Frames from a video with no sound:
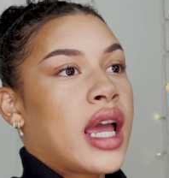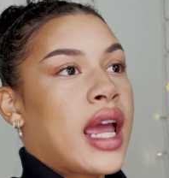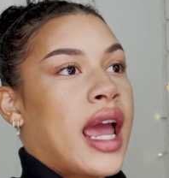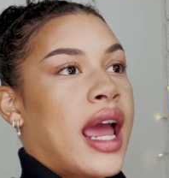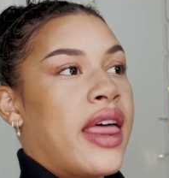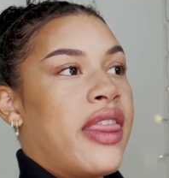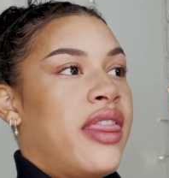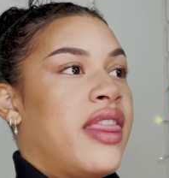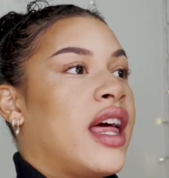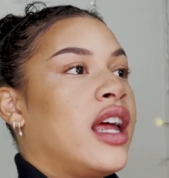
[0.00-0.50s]

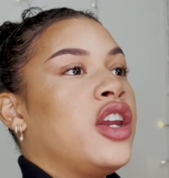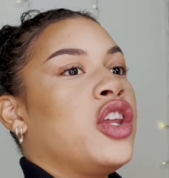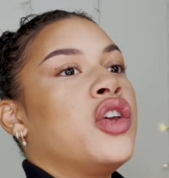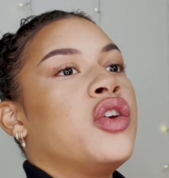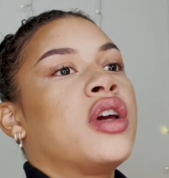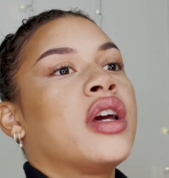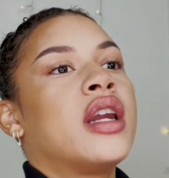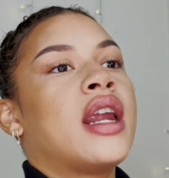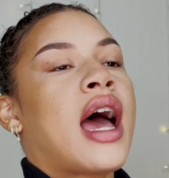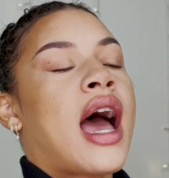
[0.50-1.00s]
And then you
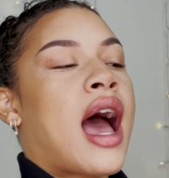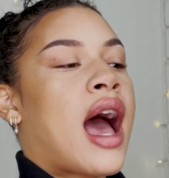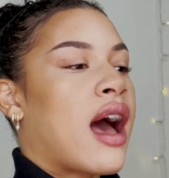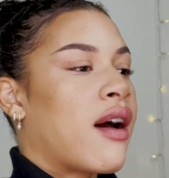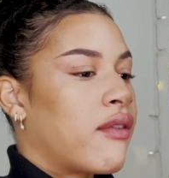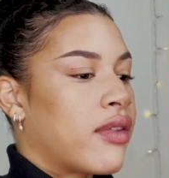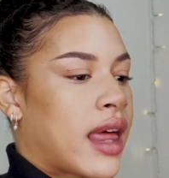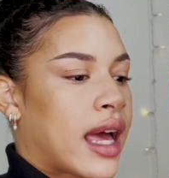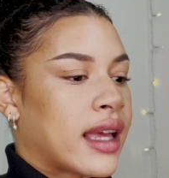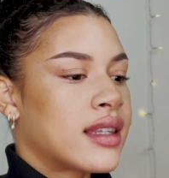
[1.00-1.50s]
can
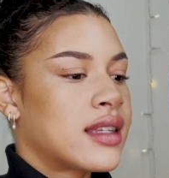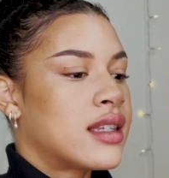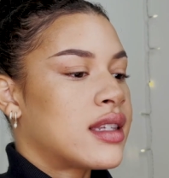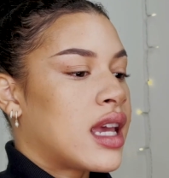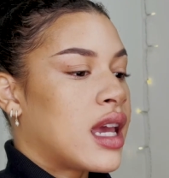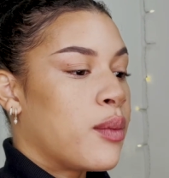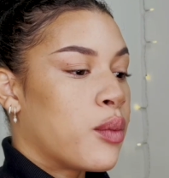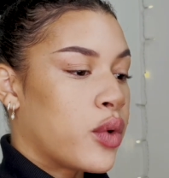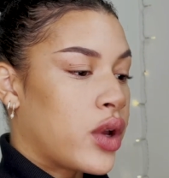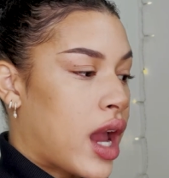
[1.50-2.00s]
have that
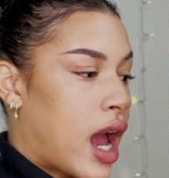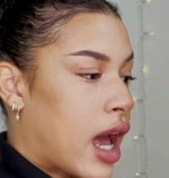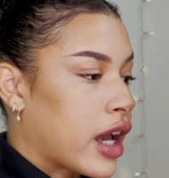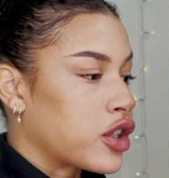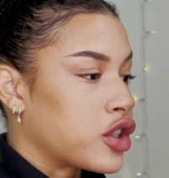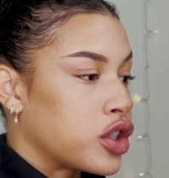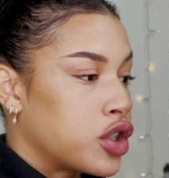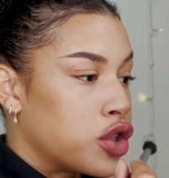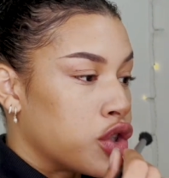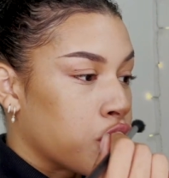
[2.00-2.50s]
same
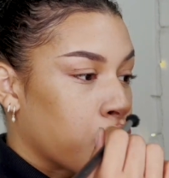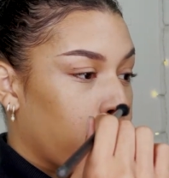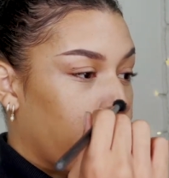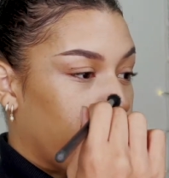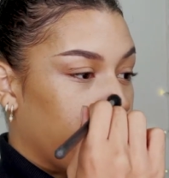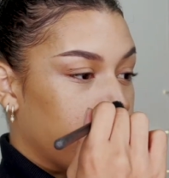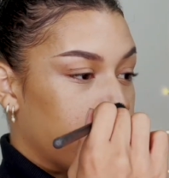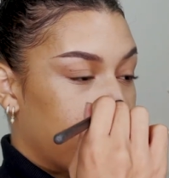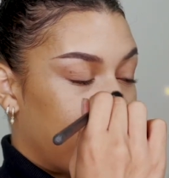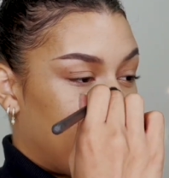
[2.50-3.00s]
reaction
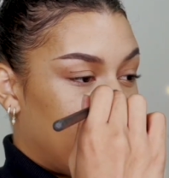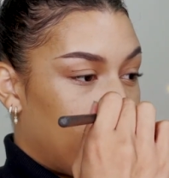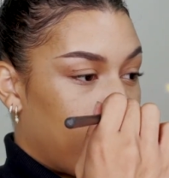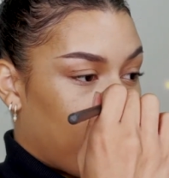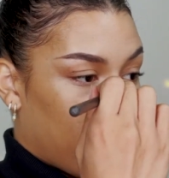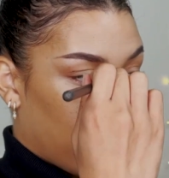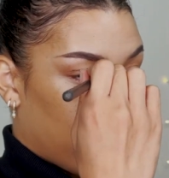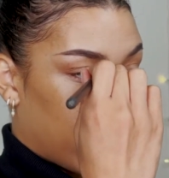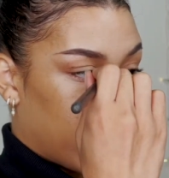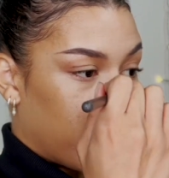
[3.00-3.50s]
towards
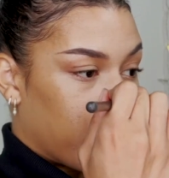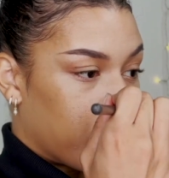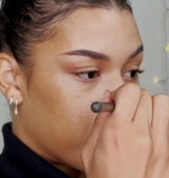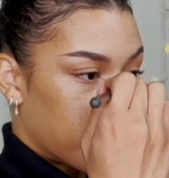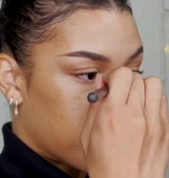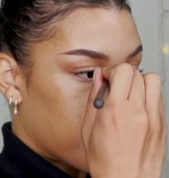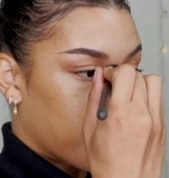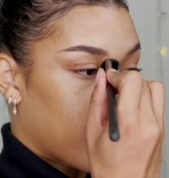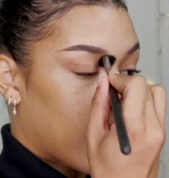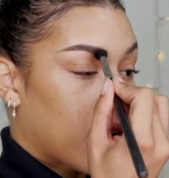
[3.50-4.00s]
people in your
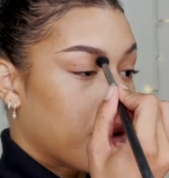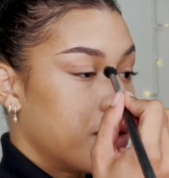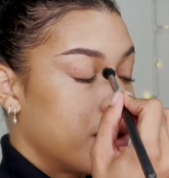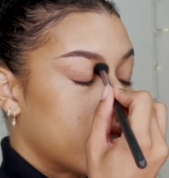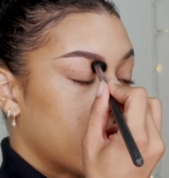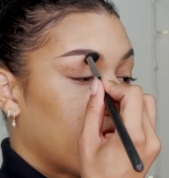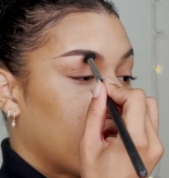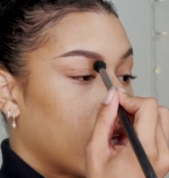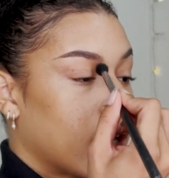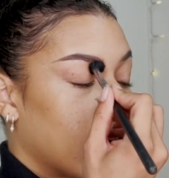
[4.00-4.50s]

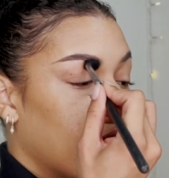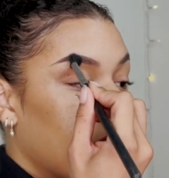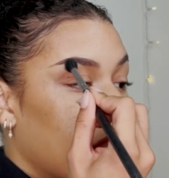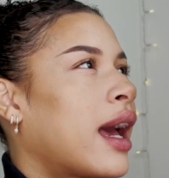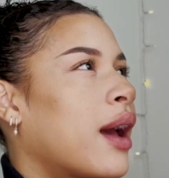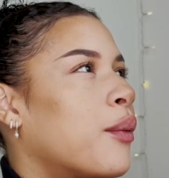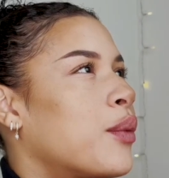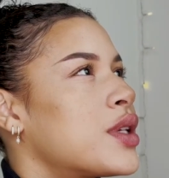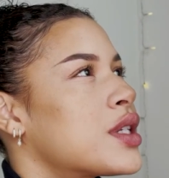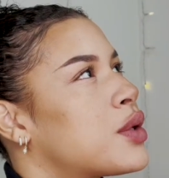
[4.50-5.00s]
surrounding.
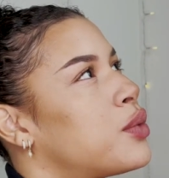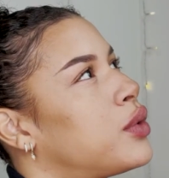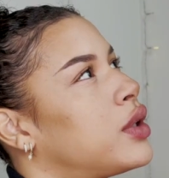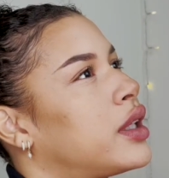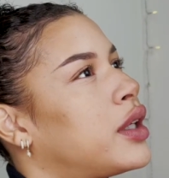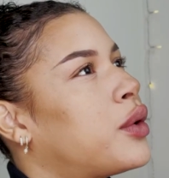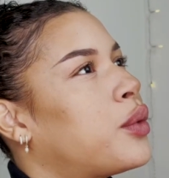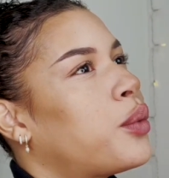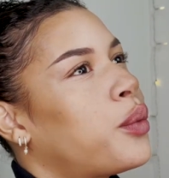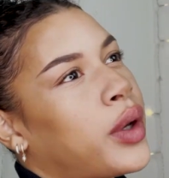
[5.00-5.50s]
I wasn't
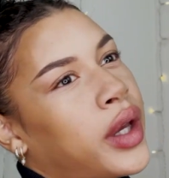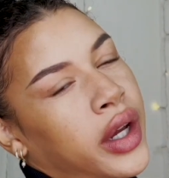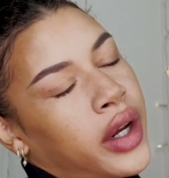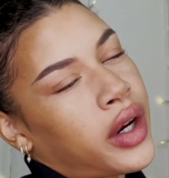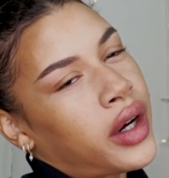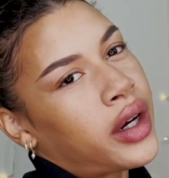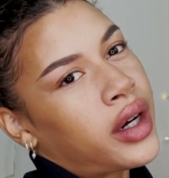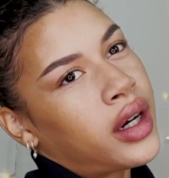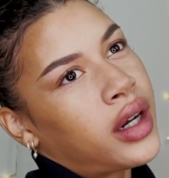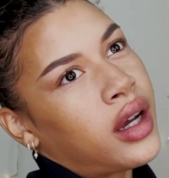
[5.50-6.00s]
really
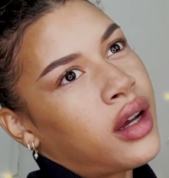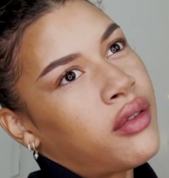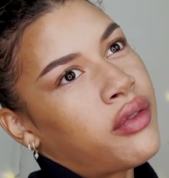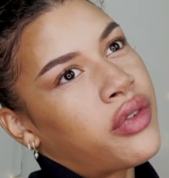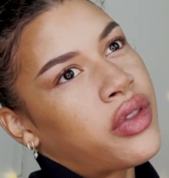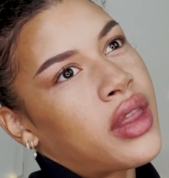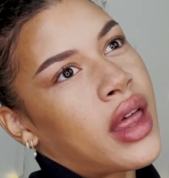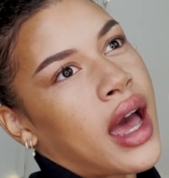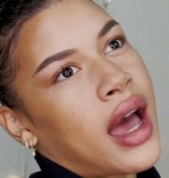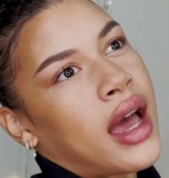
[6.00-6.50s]
aware of
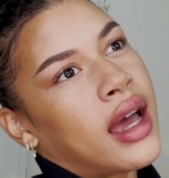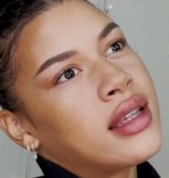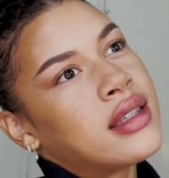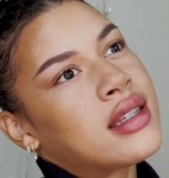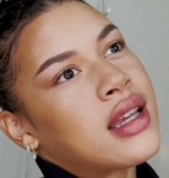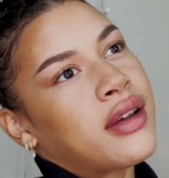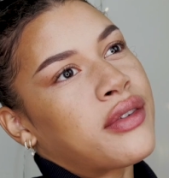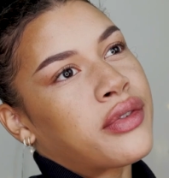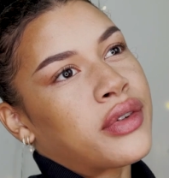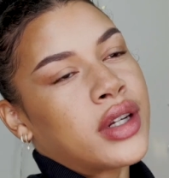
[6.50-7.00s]
that
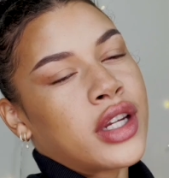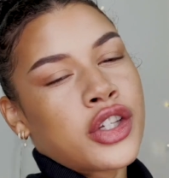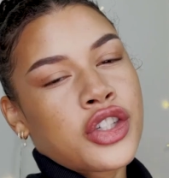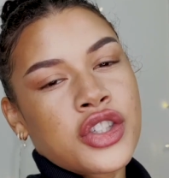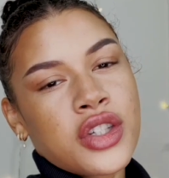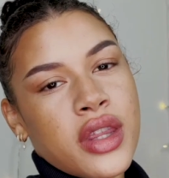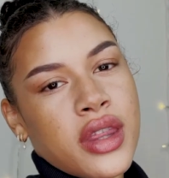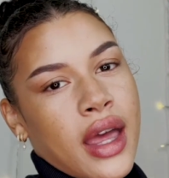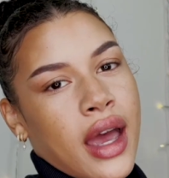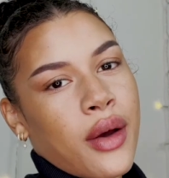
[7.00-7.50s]

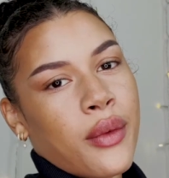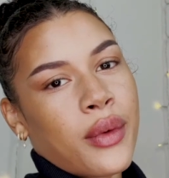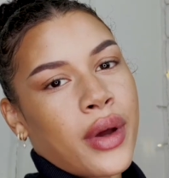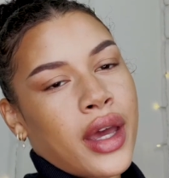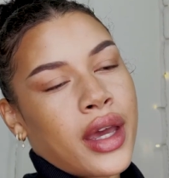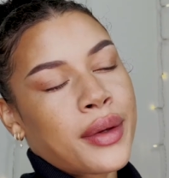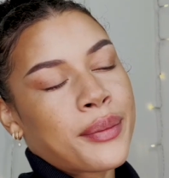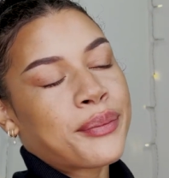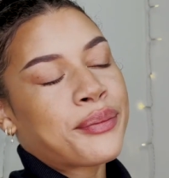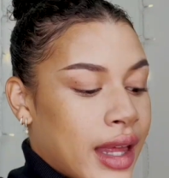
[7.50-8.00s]
definition that way.
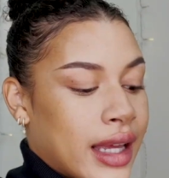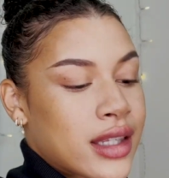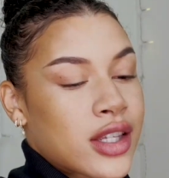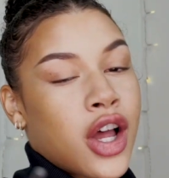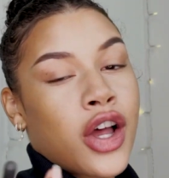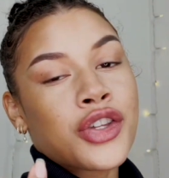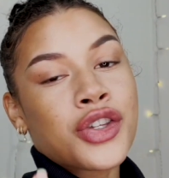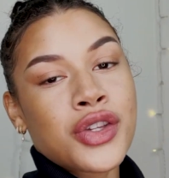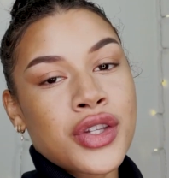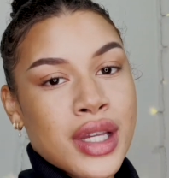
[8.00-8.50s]
That's
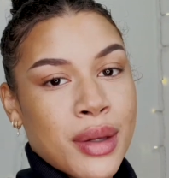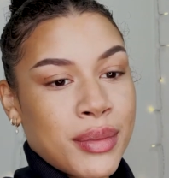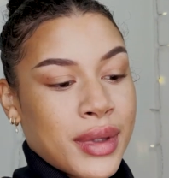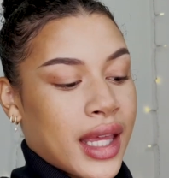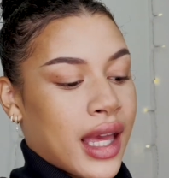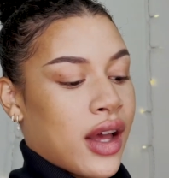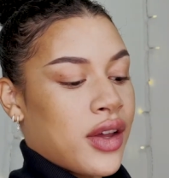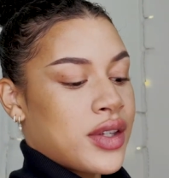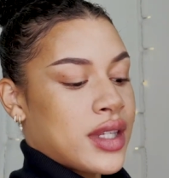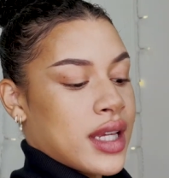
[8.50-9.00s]
also something
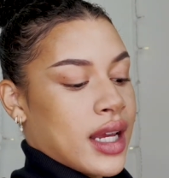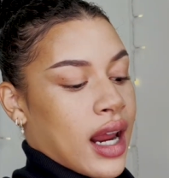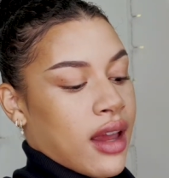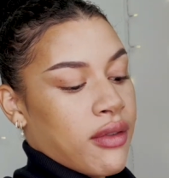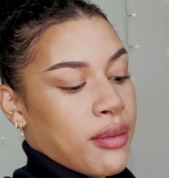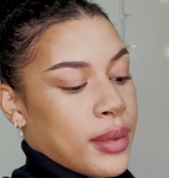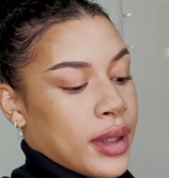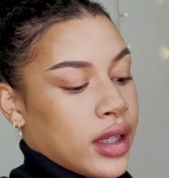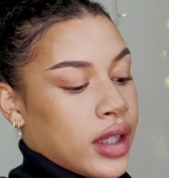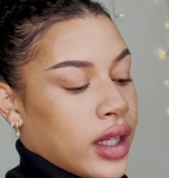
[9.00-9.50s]
else that
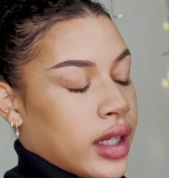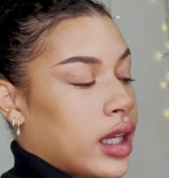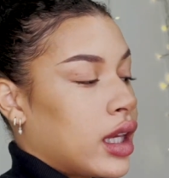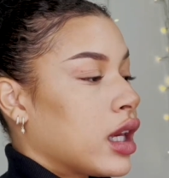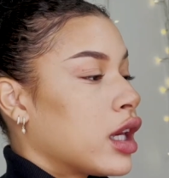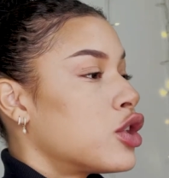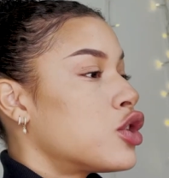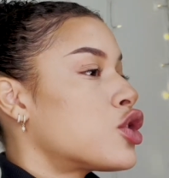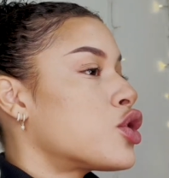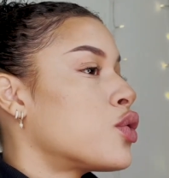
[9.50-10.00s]
I've been looking
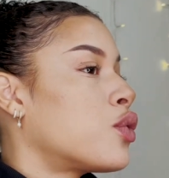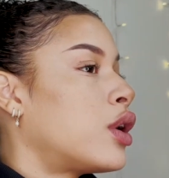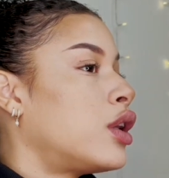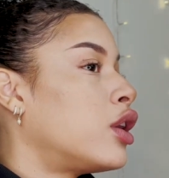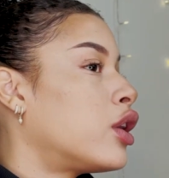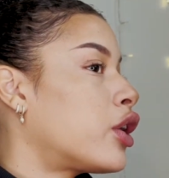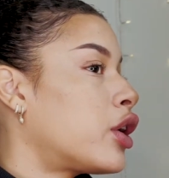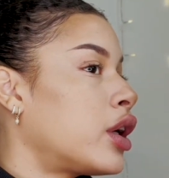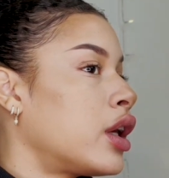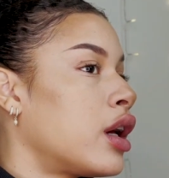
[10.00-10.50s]
into and
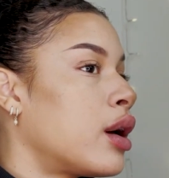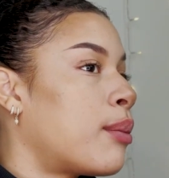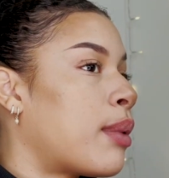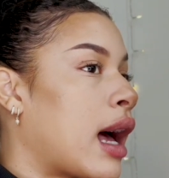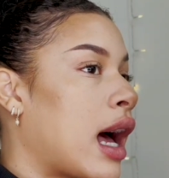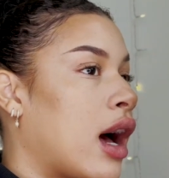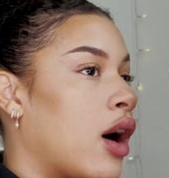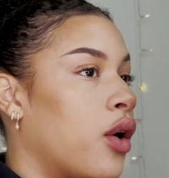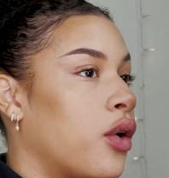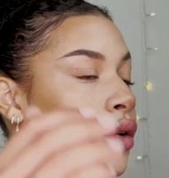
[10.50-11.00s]
learning
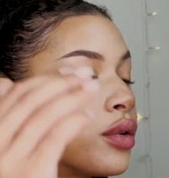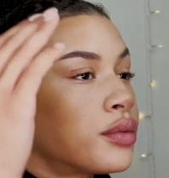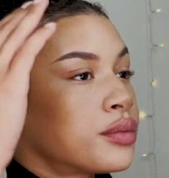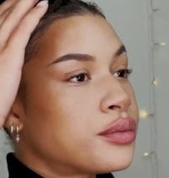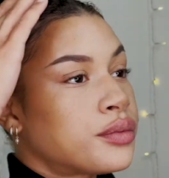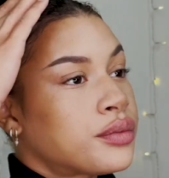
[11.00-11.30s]
about,